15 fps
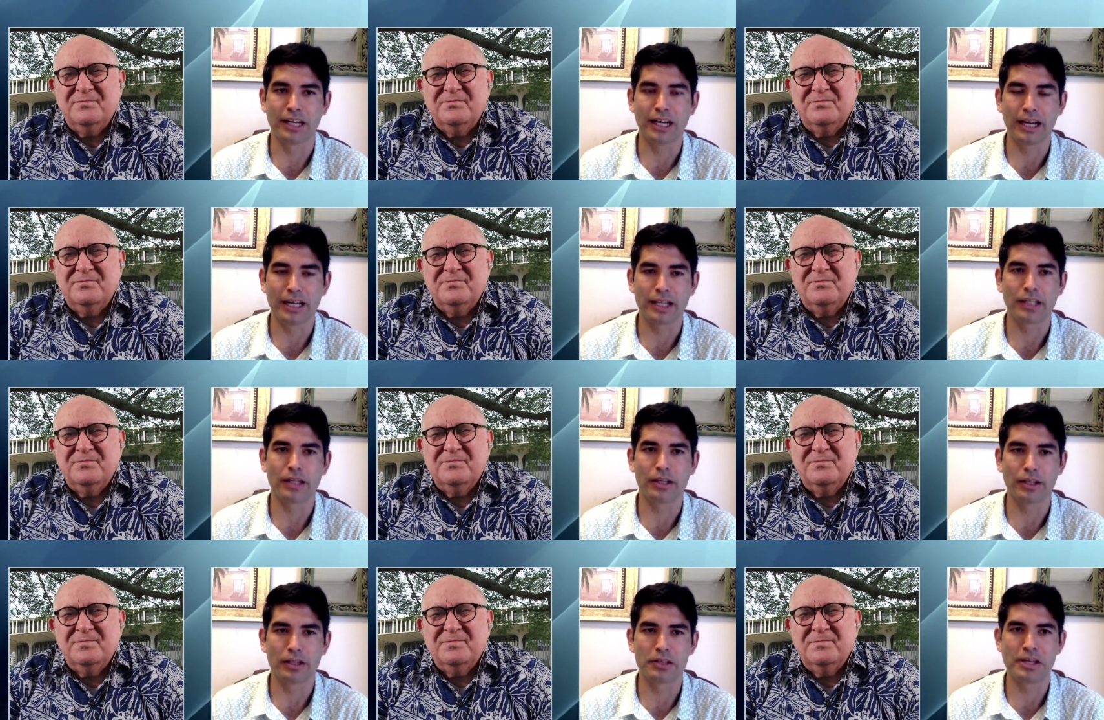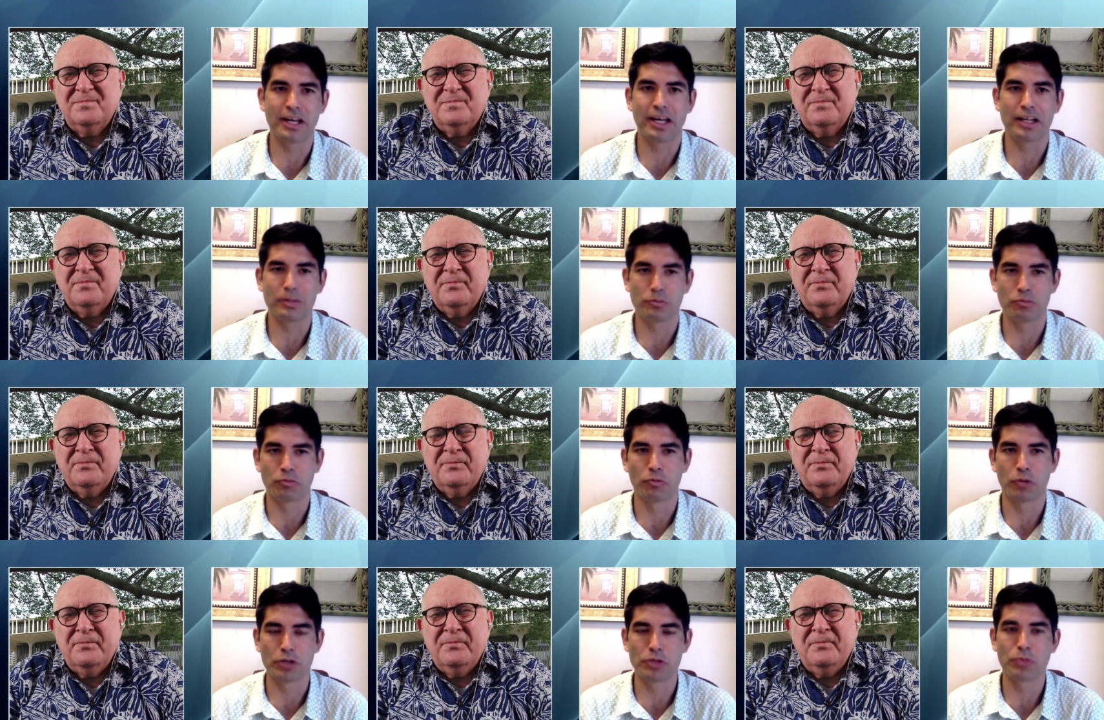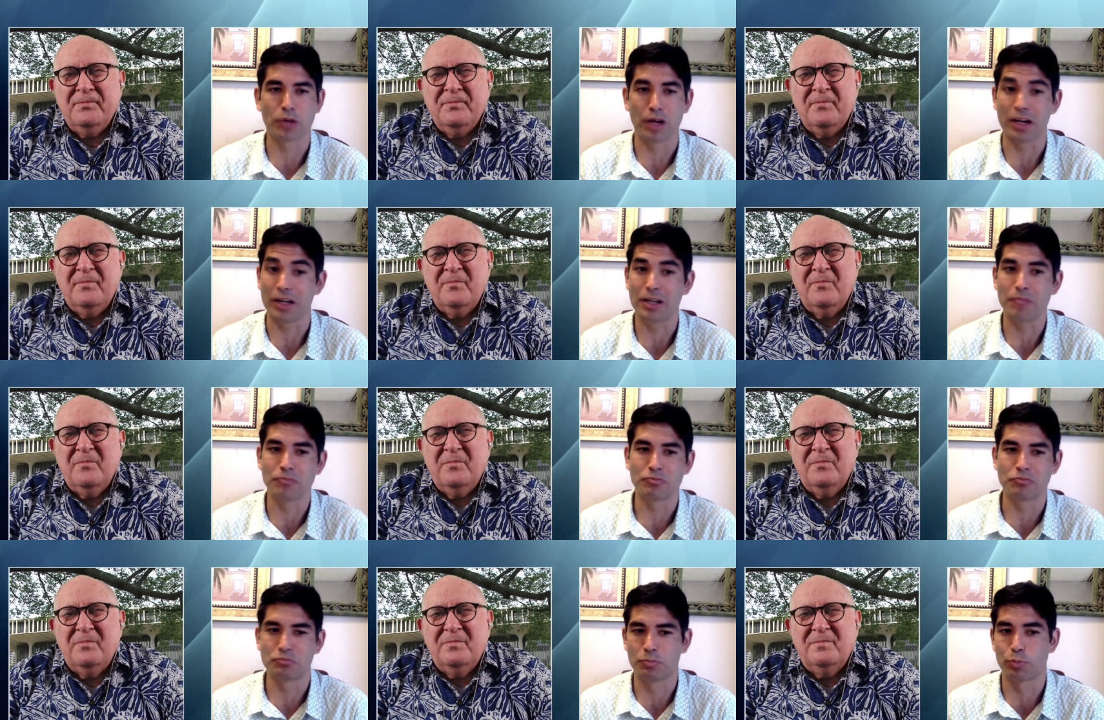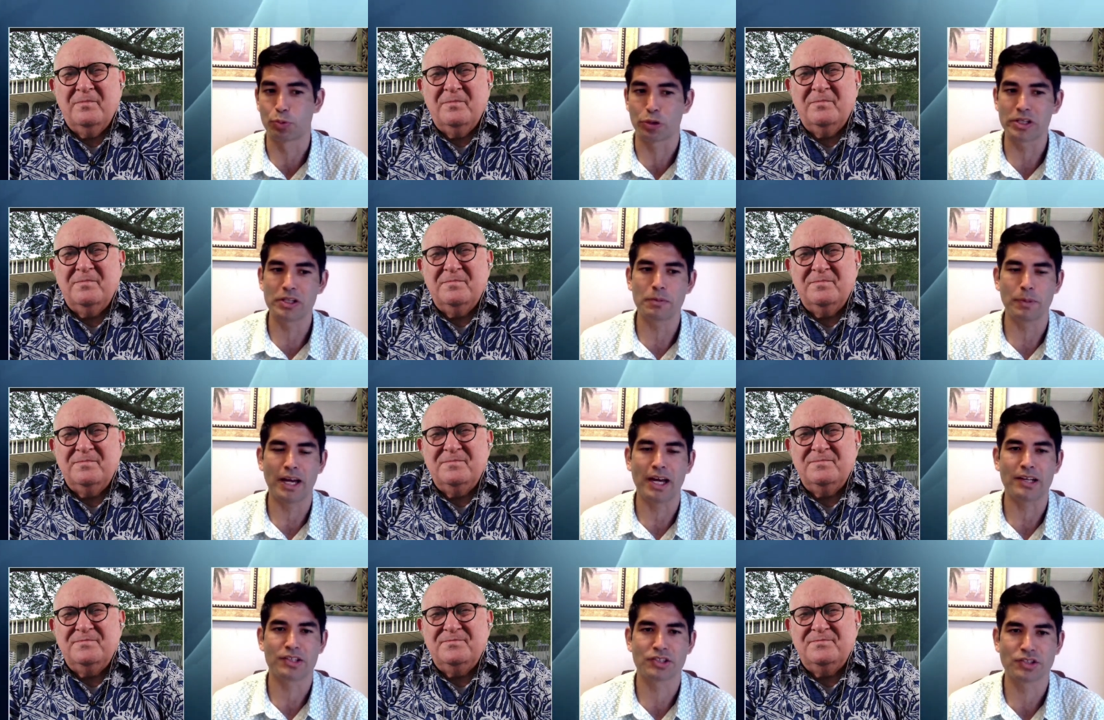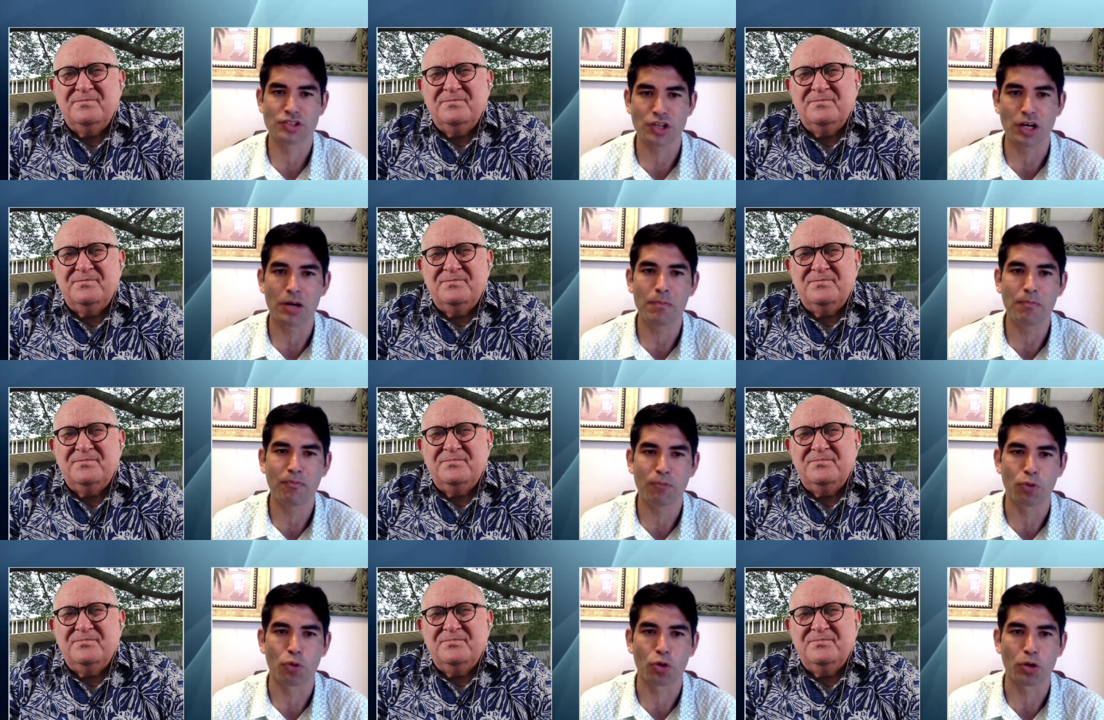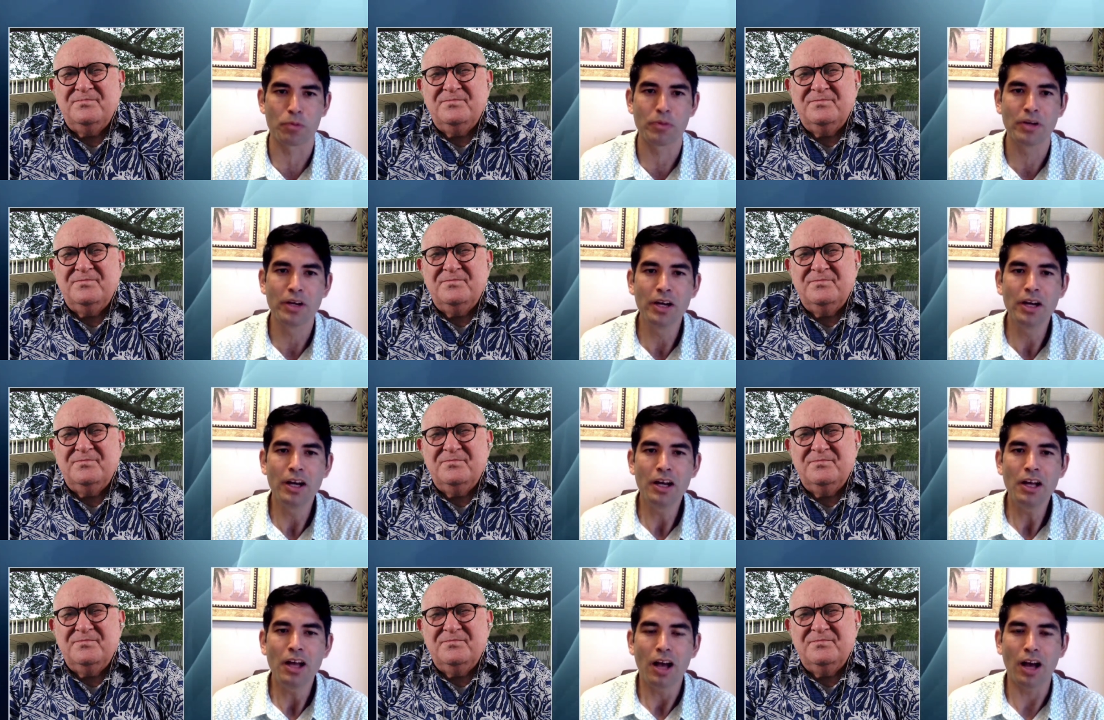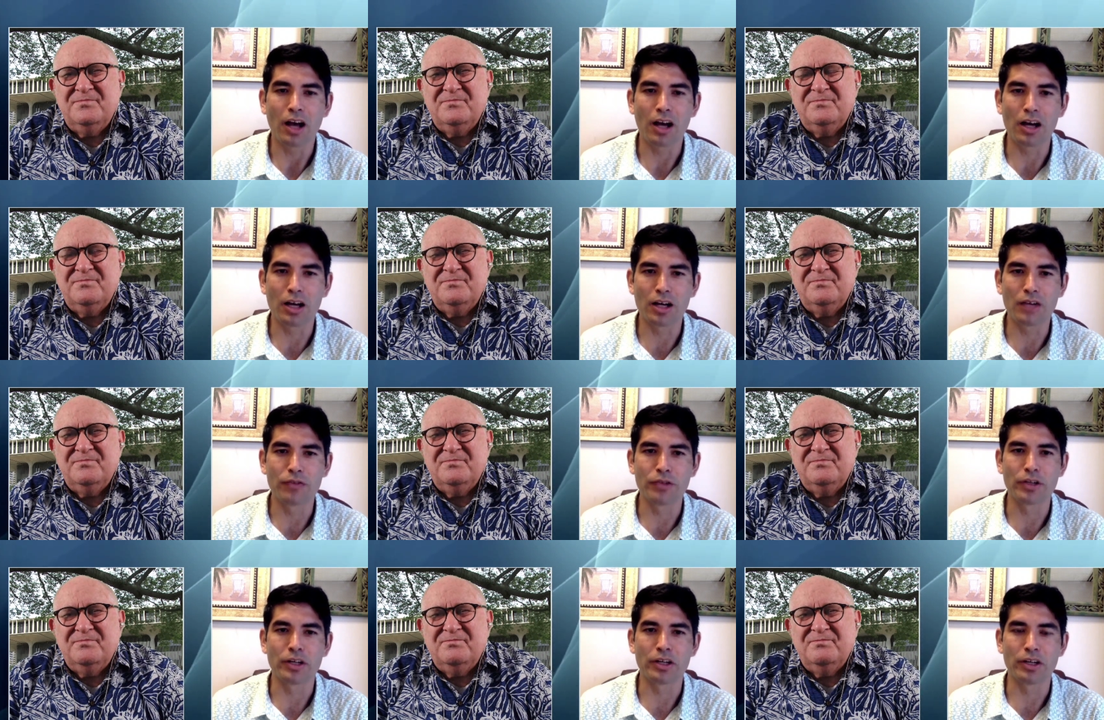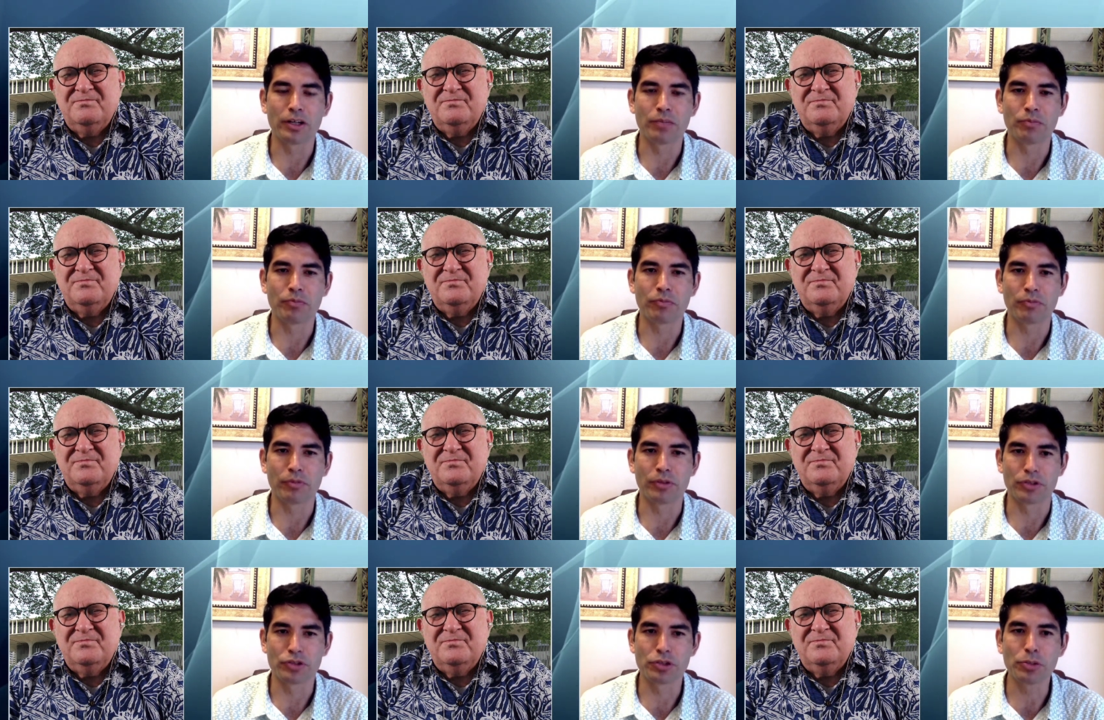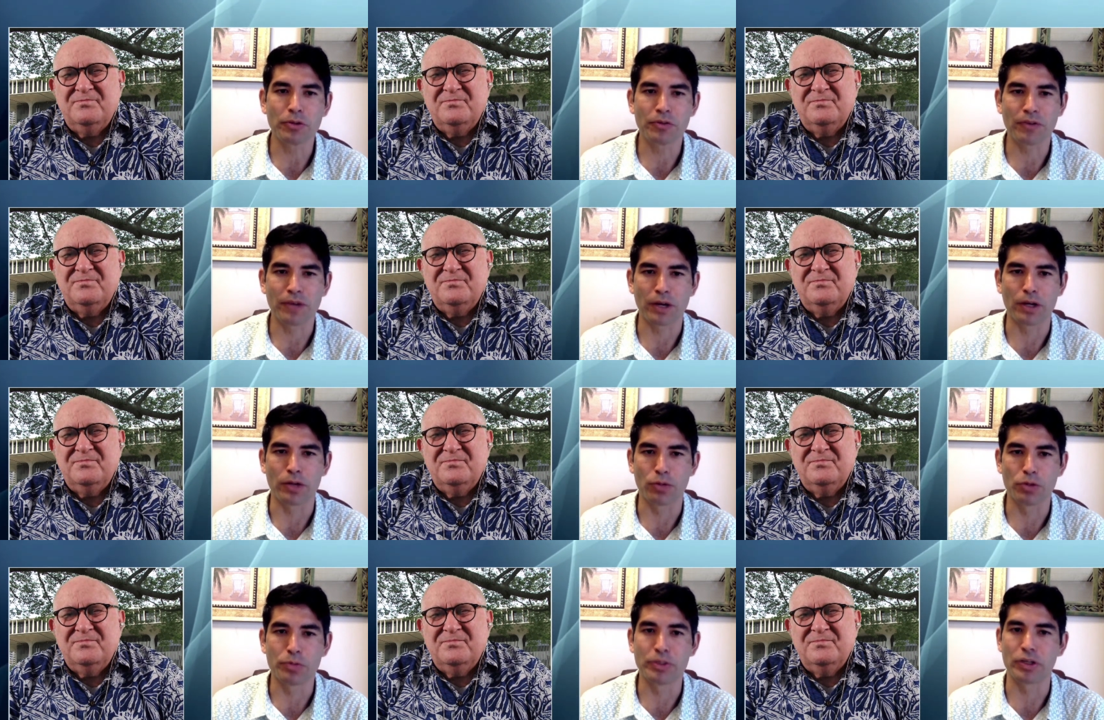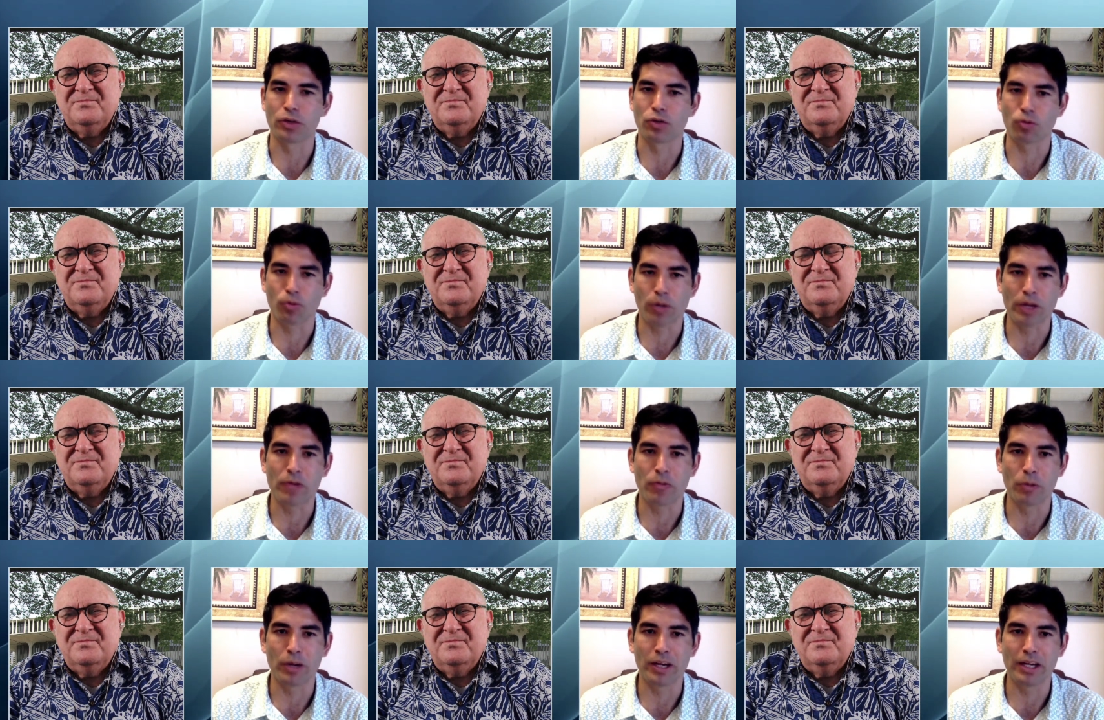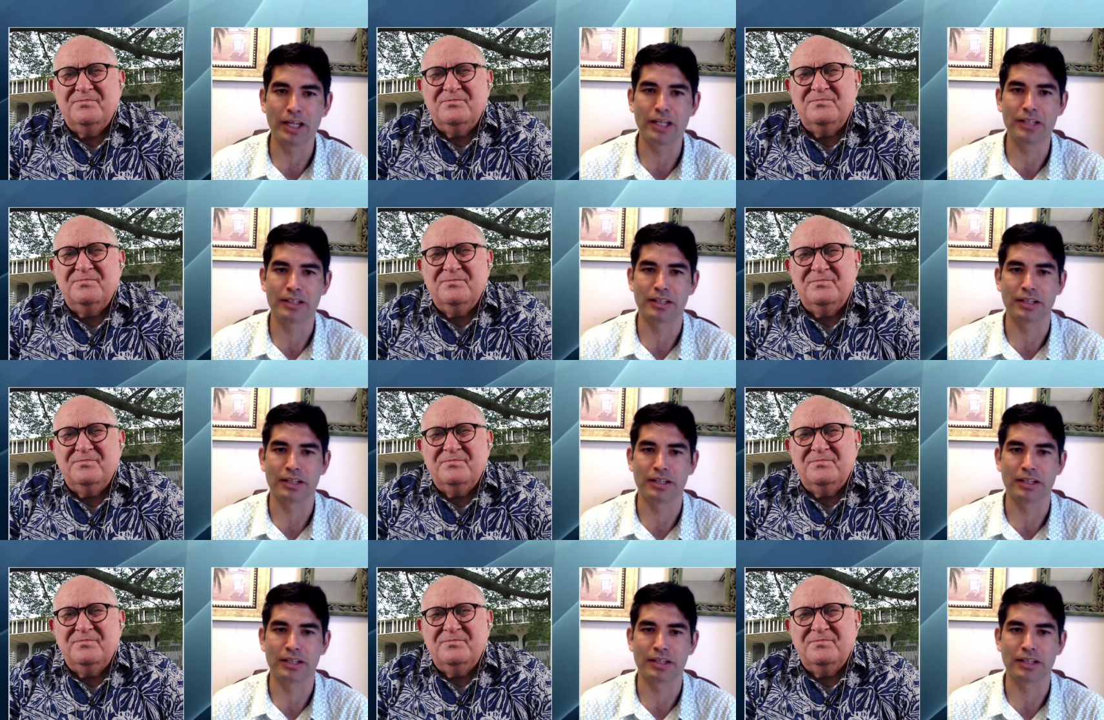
Speaker 1: that eh, that what you brought up, bringing back some form of the the super ferry would be a great way